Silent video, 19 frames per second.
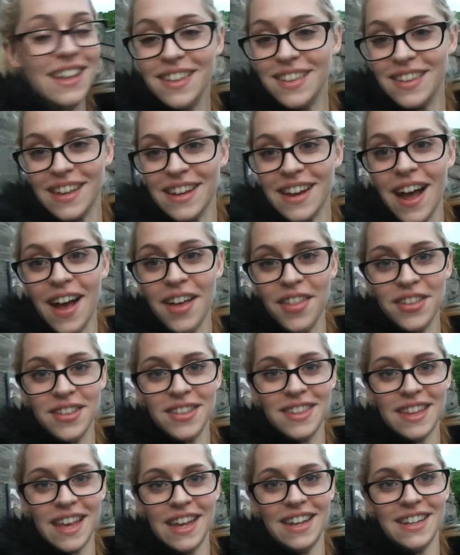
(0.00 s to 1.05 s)
St. Arthur's
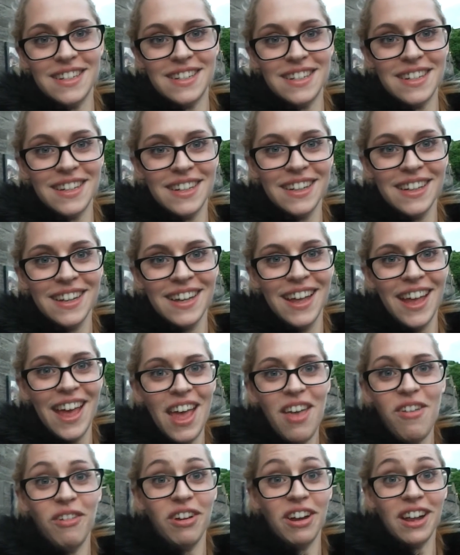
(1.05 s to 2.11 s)
Seat.
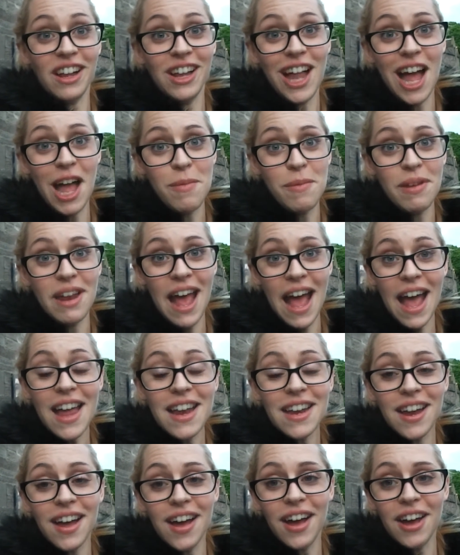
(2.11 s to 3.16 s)
We're going to climb it at
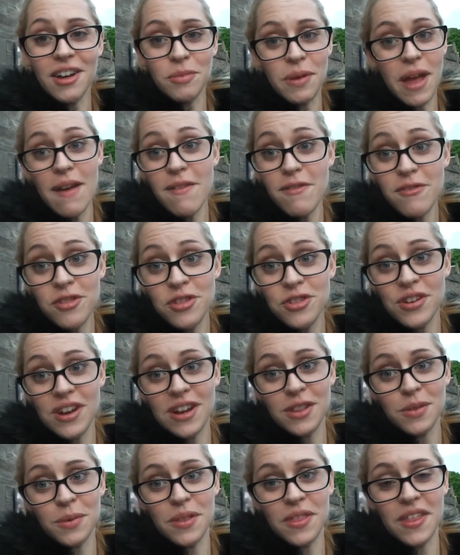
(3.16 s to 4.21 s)
night. We have a few
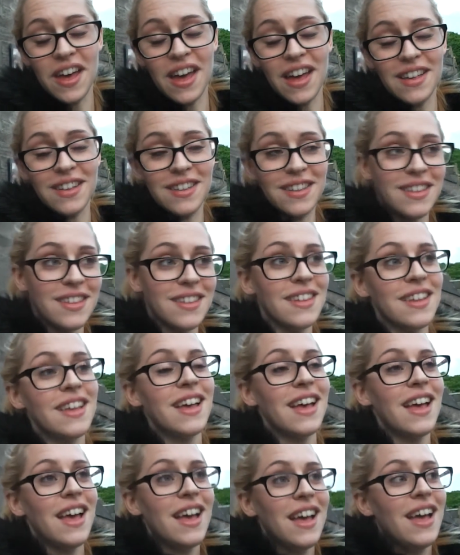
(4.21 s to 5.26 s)
drinks with us.
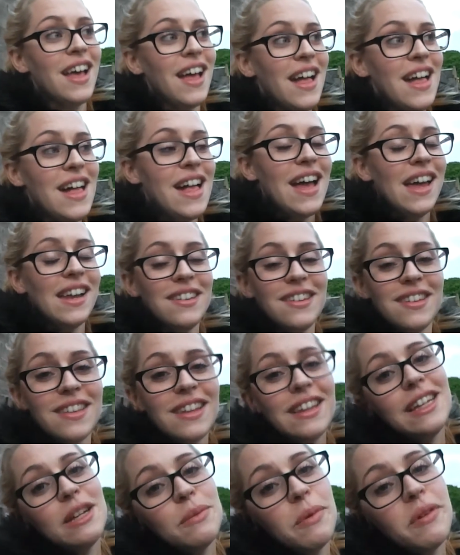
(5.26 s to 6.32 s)
And it's just a
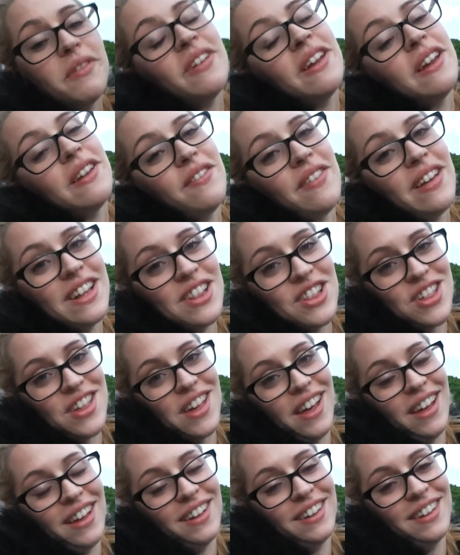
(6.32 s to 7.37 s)
little bit of an
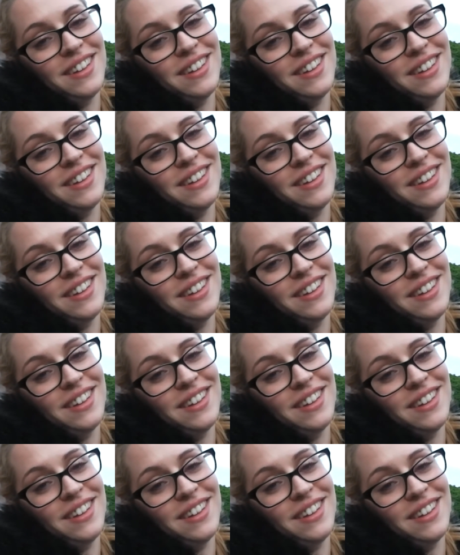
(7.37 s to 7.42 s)
adventure.